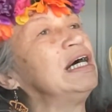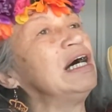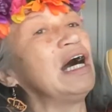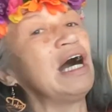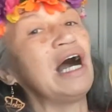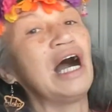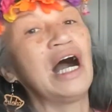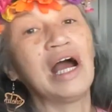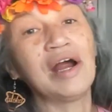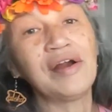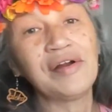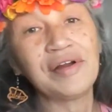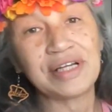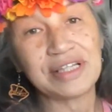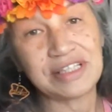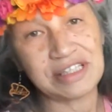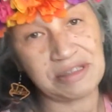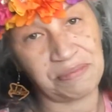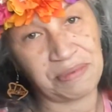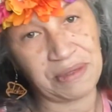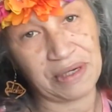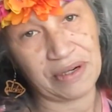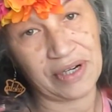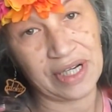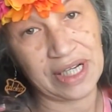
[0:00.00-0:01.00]
our
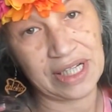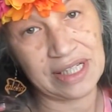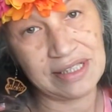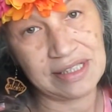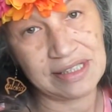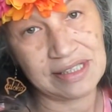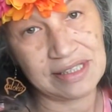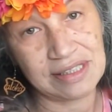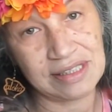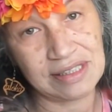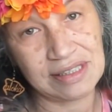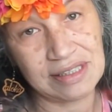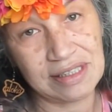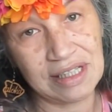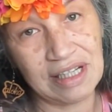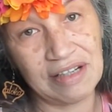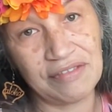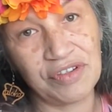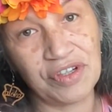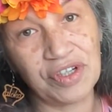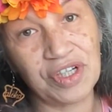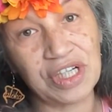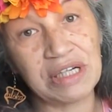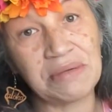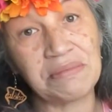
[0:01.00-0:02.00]
experience, if
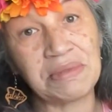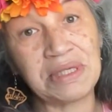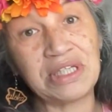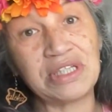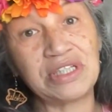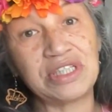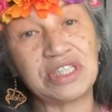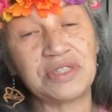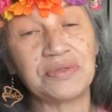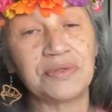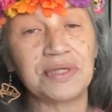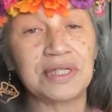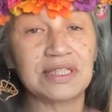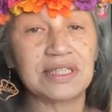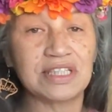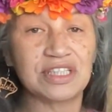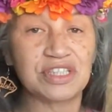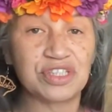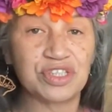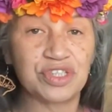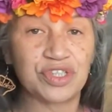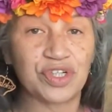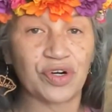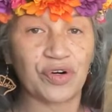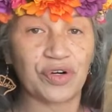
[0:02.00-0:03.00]
you're going to be doing this
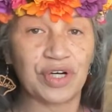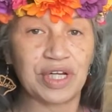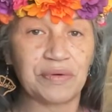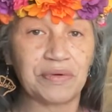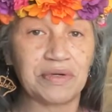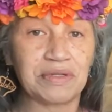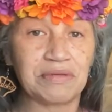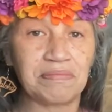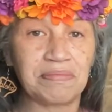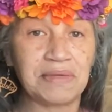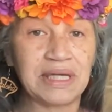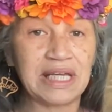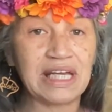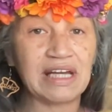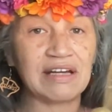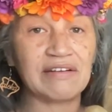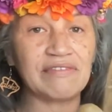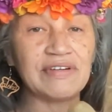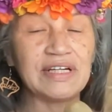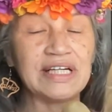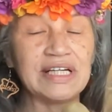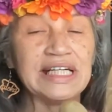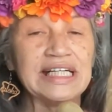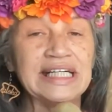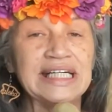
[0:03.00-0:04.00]
journey with me of
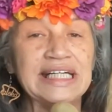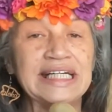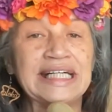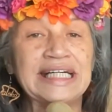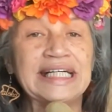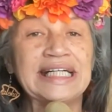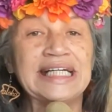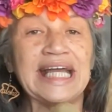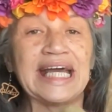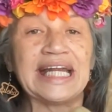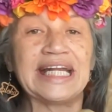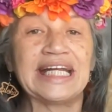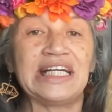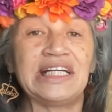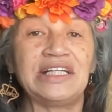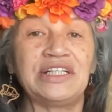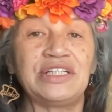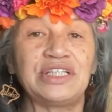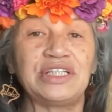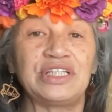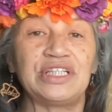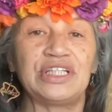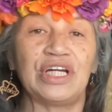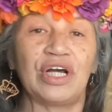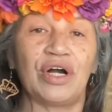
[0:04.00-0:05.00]
getting
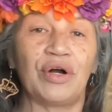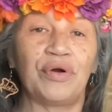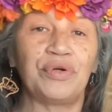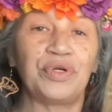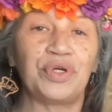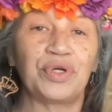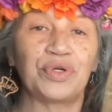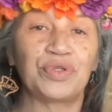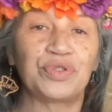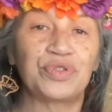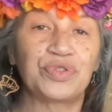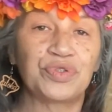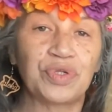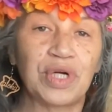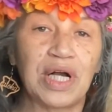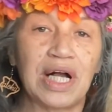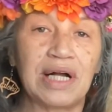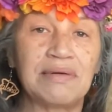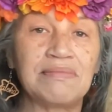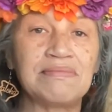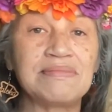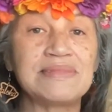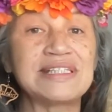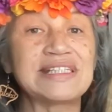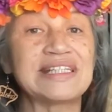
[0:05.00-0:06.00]
to know your
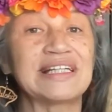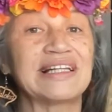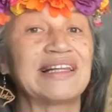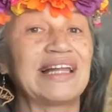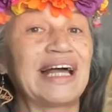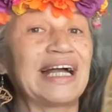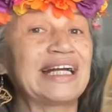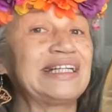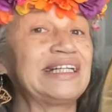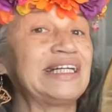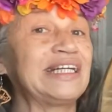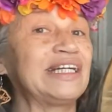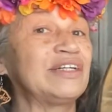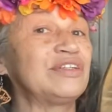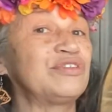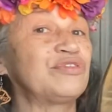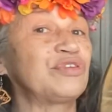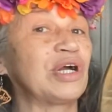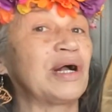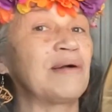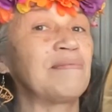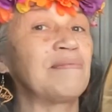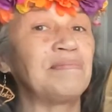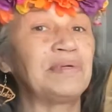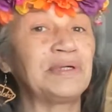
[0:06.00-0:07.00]
drum, selecting a
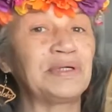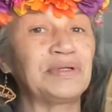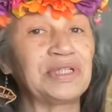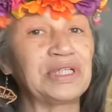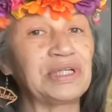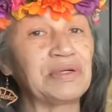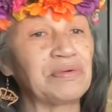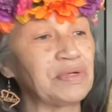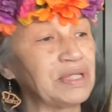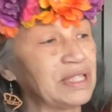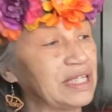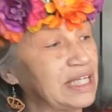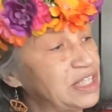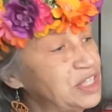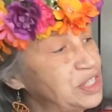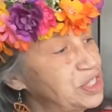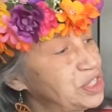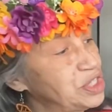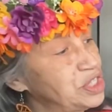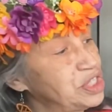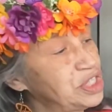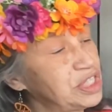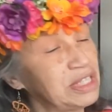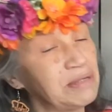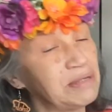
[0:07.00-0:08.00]
drum, building a
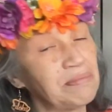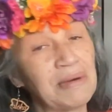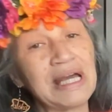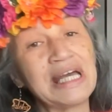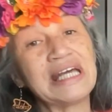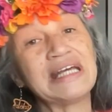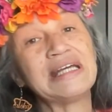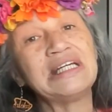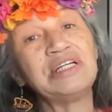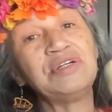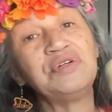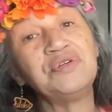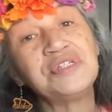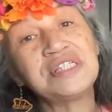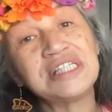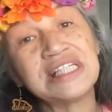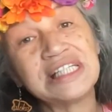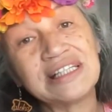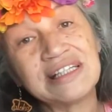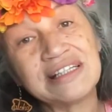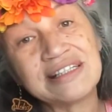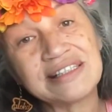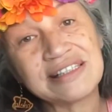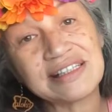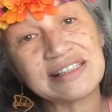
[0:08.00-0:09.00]
relationship, using
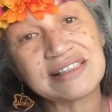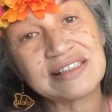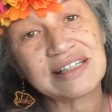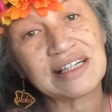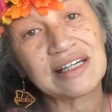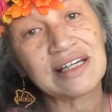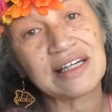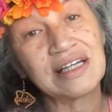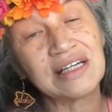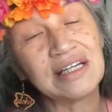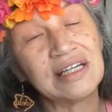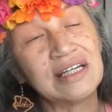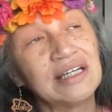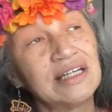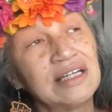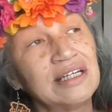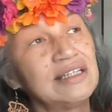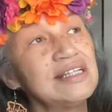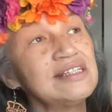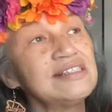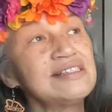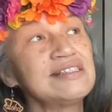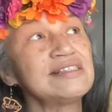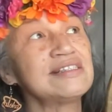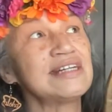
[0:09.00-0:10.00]
this as
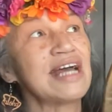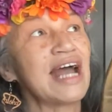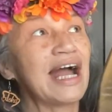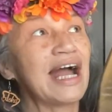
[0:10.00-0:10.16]
this is